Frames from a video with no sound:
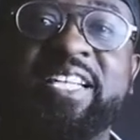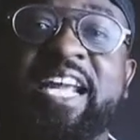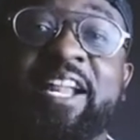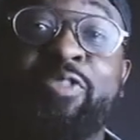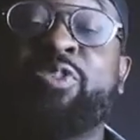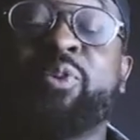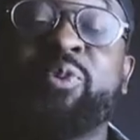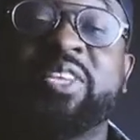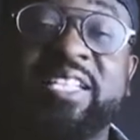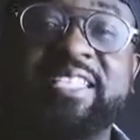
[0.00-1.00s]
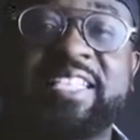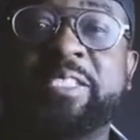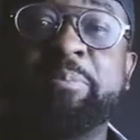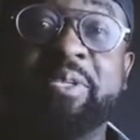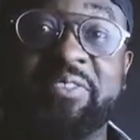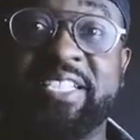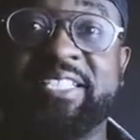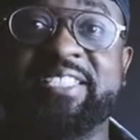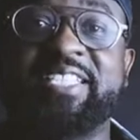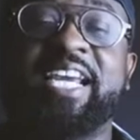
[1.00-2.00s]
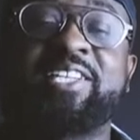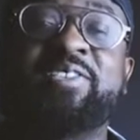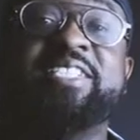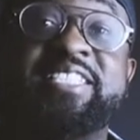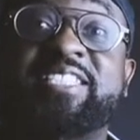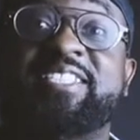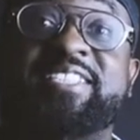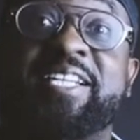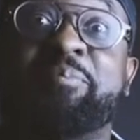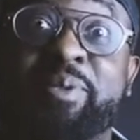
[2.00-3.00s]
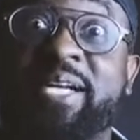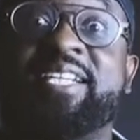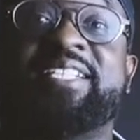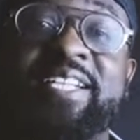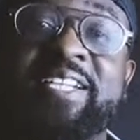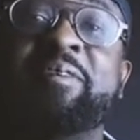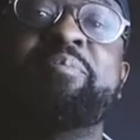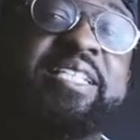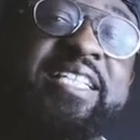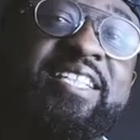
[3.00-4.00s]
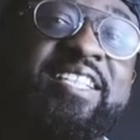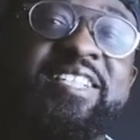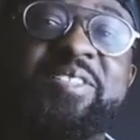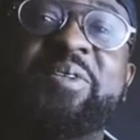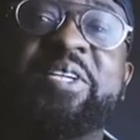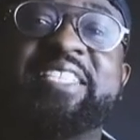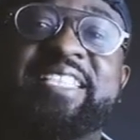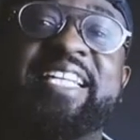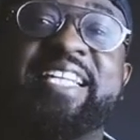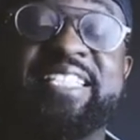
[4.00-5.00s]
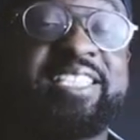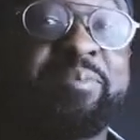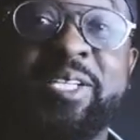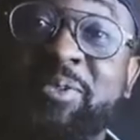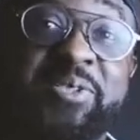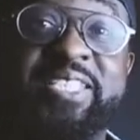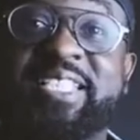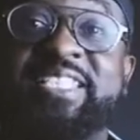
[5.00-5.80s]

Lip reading: And through this experience, she actually started a brand and a company known as the Lazy Makoti.